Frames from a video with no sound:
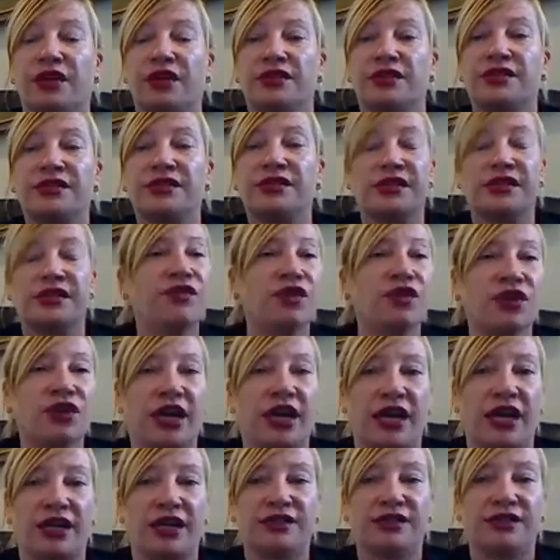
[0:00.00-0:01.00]
civil
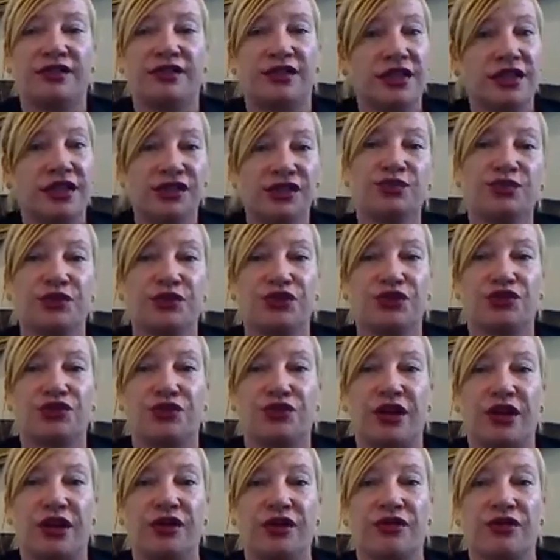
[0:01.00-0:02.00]
case, this
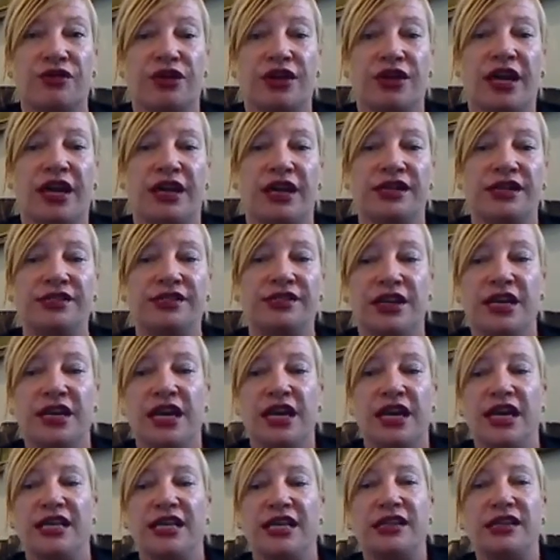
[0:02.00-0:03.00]
restraining order case,
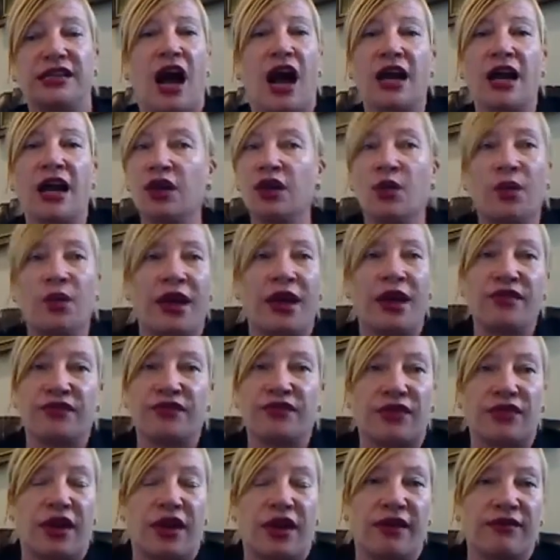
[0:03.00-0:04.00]
is not going to wait
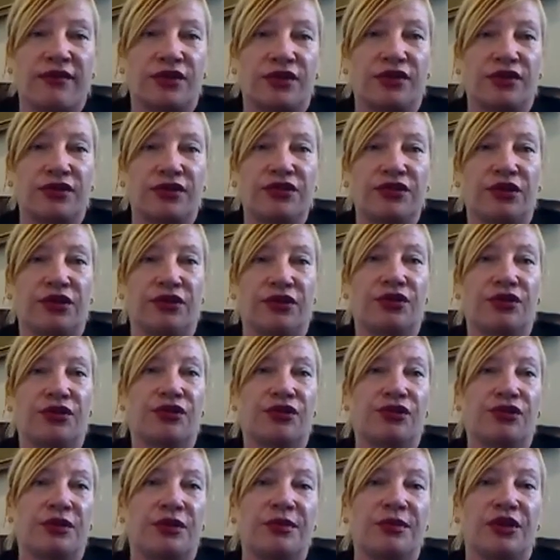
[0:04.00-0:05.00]
forever till your
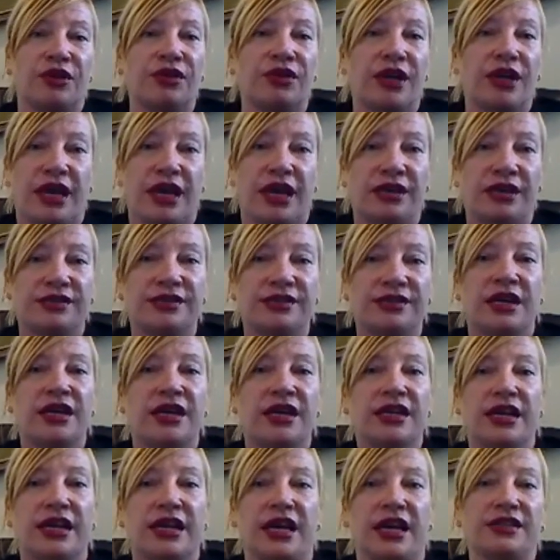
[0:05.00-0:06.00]
criminal case
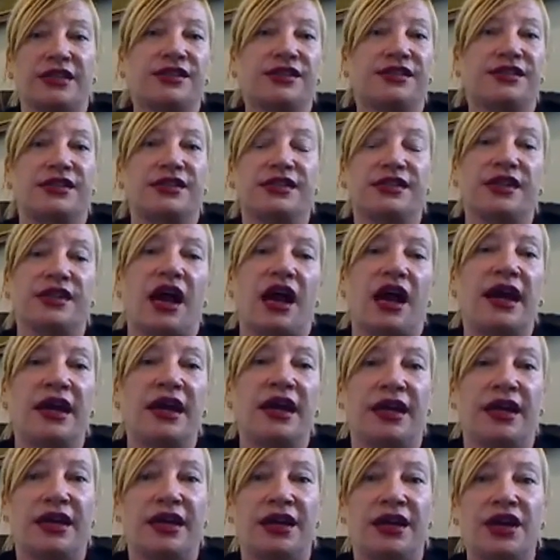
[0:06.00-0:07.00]
gets
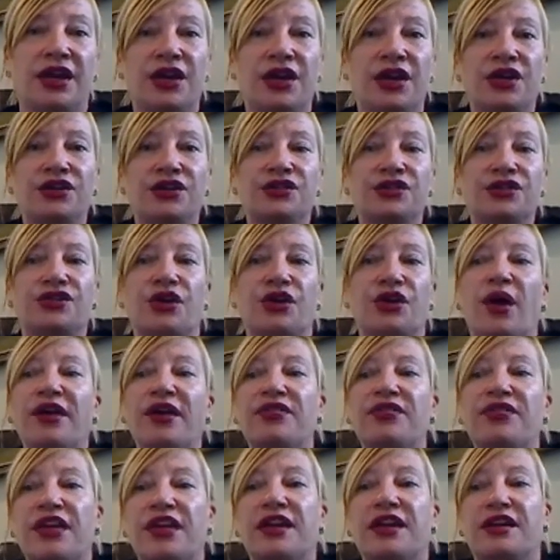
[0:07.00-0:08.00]
decided. So I
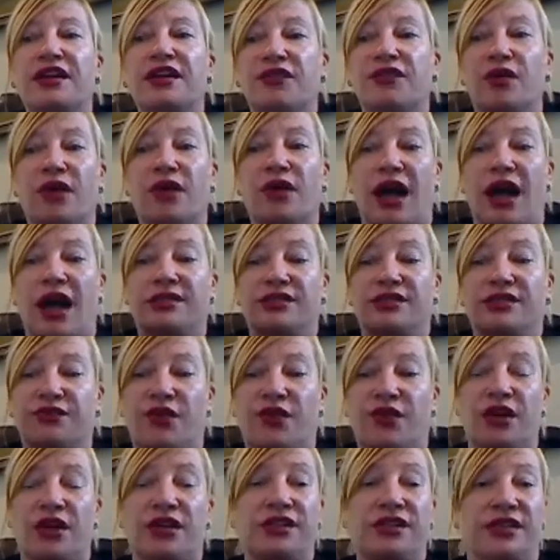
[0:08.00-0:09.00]
think as
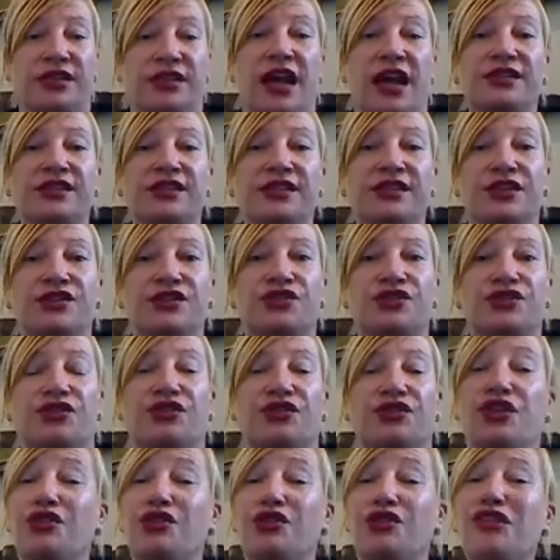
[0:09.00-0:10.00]
far as that's concerned,
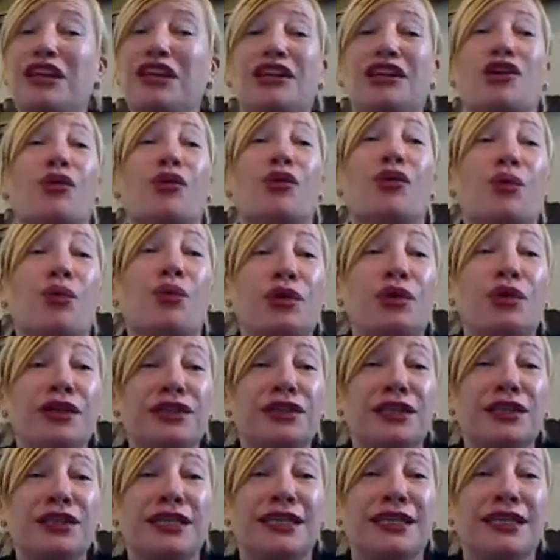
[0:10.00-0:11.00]
you need a
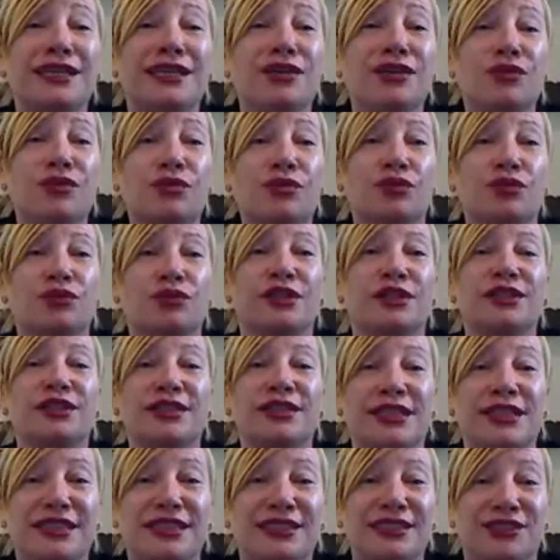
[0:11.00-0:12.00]
really,
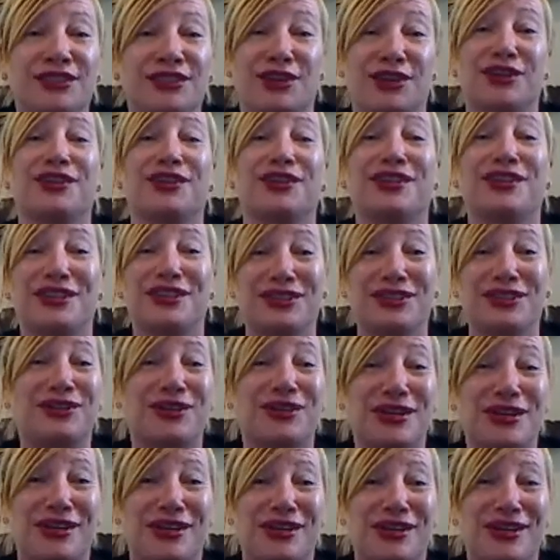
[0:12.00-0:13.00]
really darn good
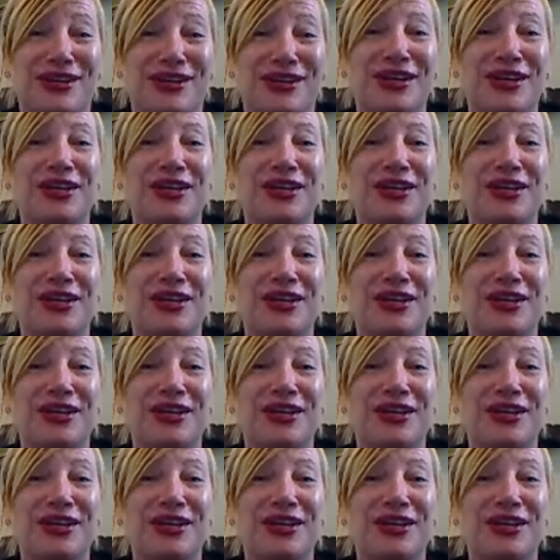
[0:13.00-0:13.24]
lawyer